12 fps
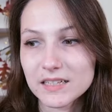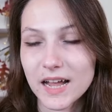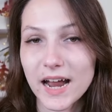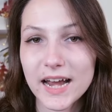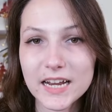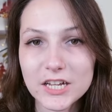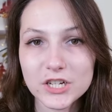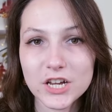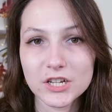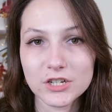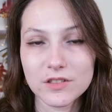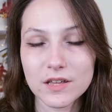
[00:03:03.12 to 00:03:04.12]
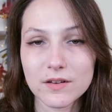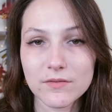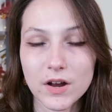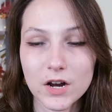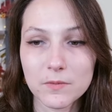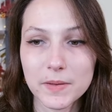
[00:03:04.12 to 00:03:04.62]
tiny change in the
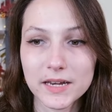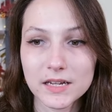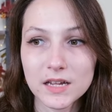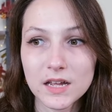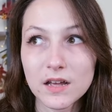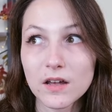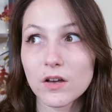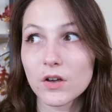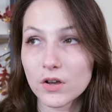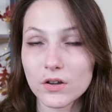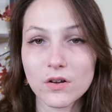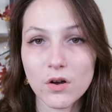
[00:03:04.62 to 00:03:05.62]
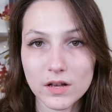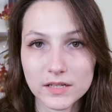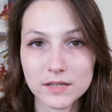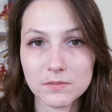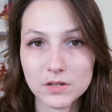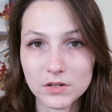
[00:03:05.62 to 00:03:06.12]
environment could cause
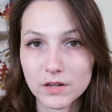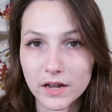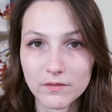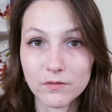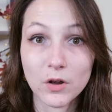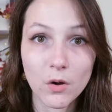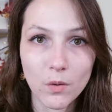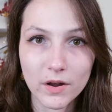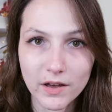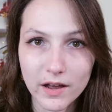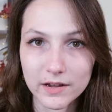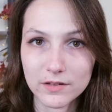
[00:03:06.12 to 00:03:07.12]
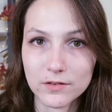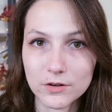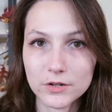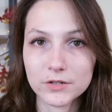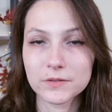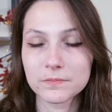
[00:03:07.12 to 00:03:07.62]
them to kind of go on high alert.